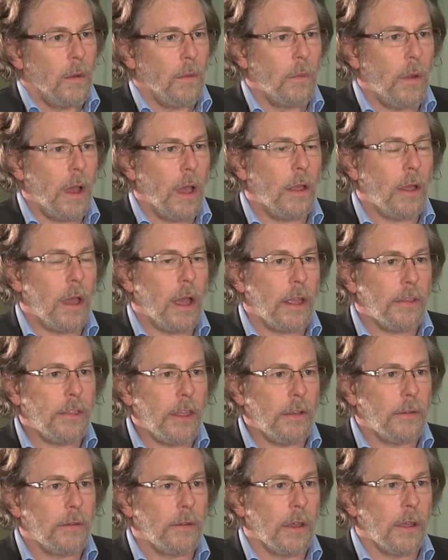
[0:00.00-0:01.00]
Well, I
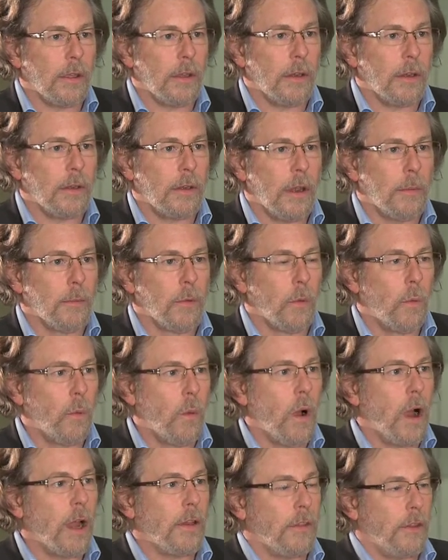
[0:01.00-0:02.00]
think number
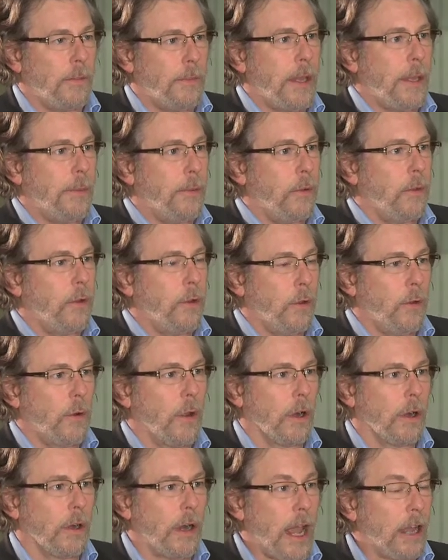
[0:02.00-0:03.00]
one, the people who
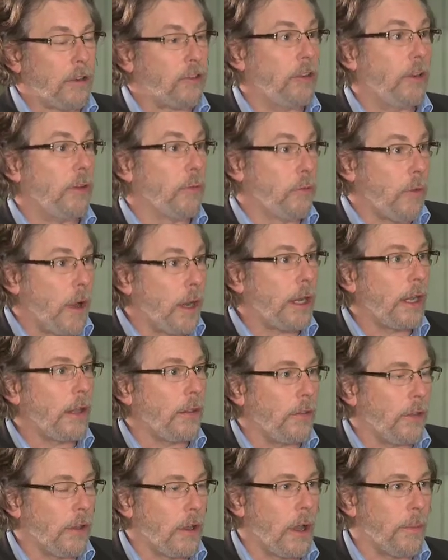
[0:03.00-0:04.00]
are actually
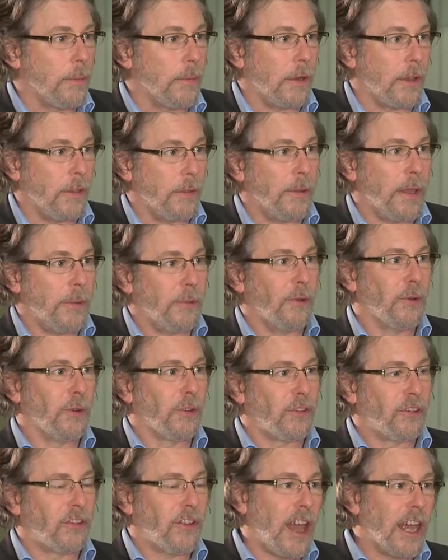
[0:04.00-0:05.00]
running the company, the people who are
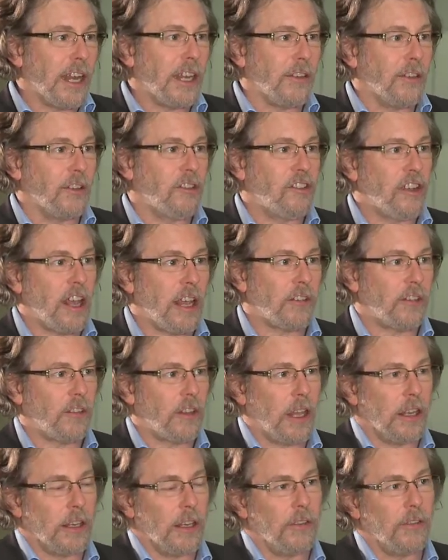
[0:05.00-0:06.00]
signing the checks
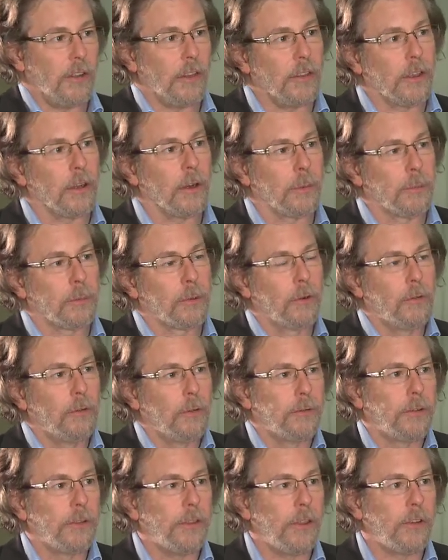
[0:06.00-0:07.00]
and giving their
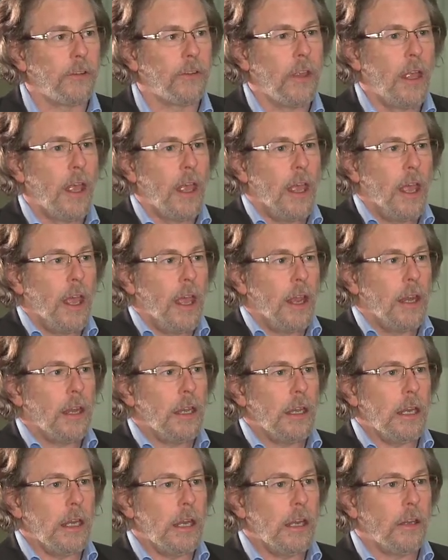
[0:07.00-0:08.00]
approval for this,
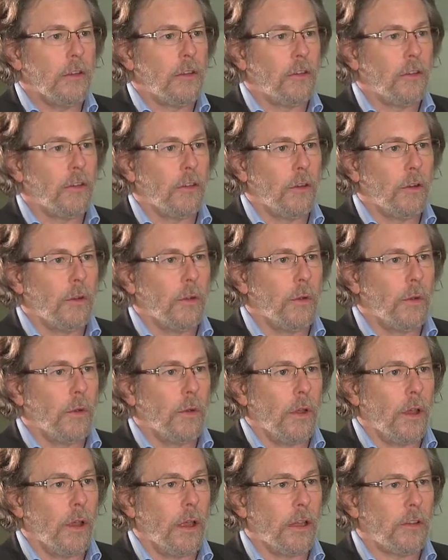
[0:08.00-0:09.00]
need
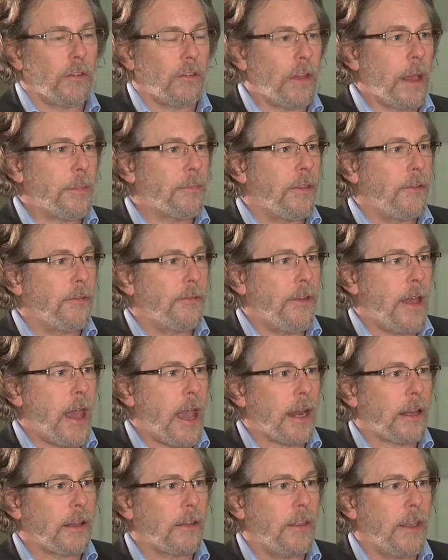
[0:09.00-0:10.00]
to accept the
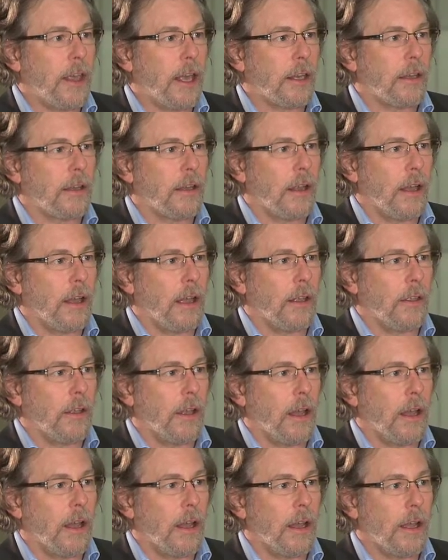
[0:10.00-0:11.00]
fact that
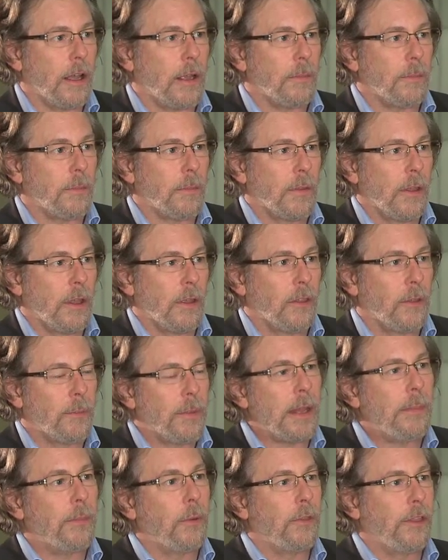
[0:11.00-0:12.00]
the
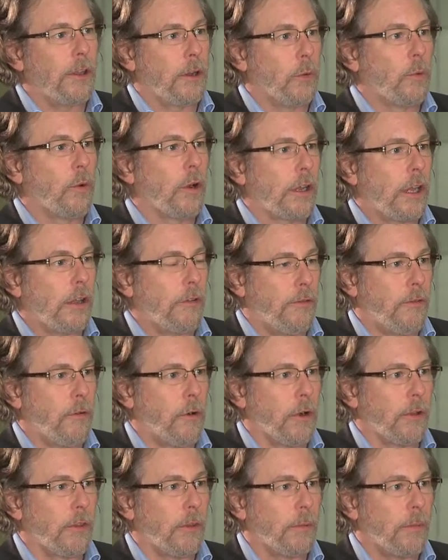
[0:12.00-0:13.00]
people that are working
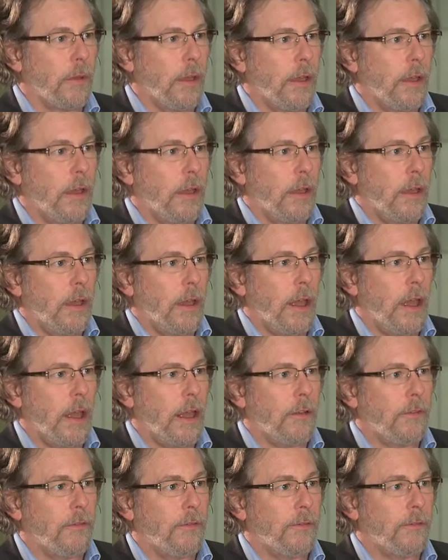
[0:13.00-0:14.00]
for them
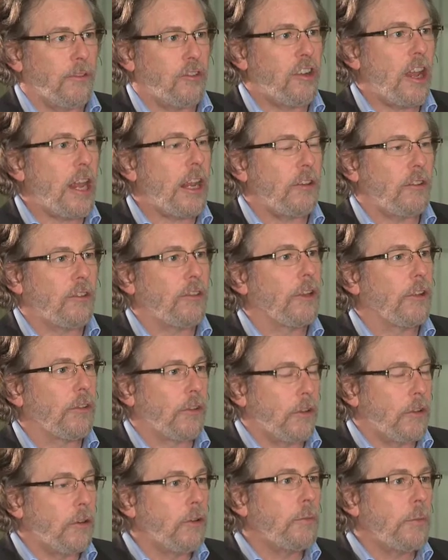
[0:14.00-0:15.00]
have changed.
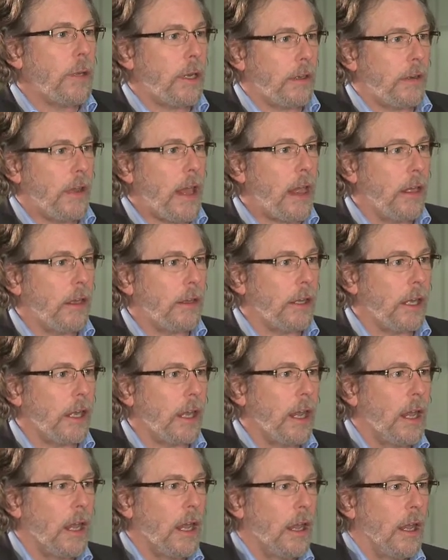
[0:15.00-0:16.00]
There's a new
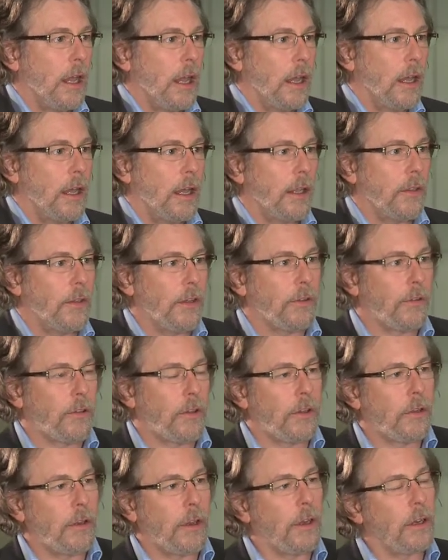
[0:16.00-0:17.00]
mentality. There's
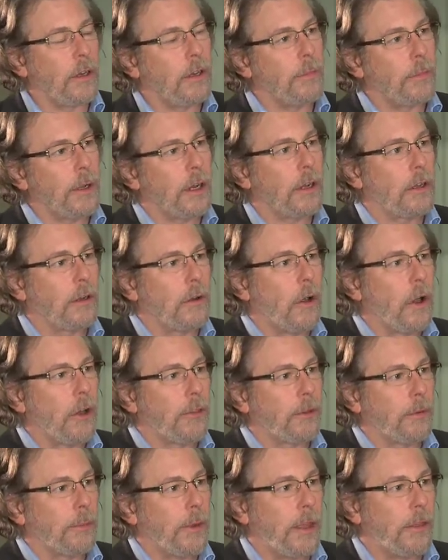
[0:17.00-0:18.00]
an American
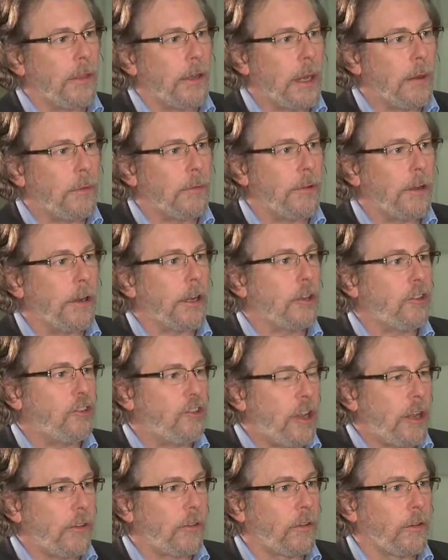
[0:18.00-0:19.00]
author by the name of Eric
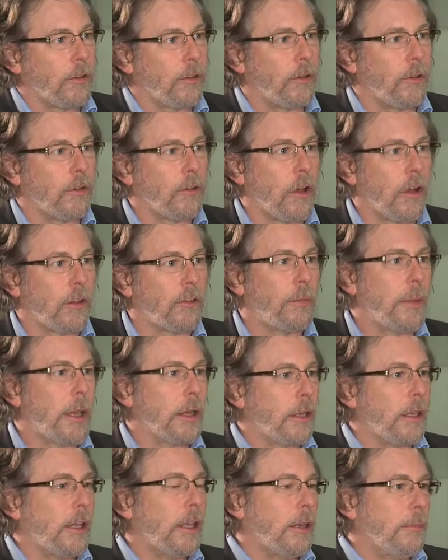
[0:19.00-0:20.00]
Chester who talks
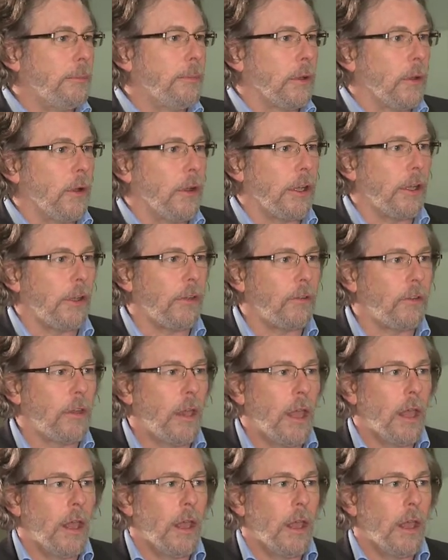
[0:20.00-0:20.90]
about kidployees.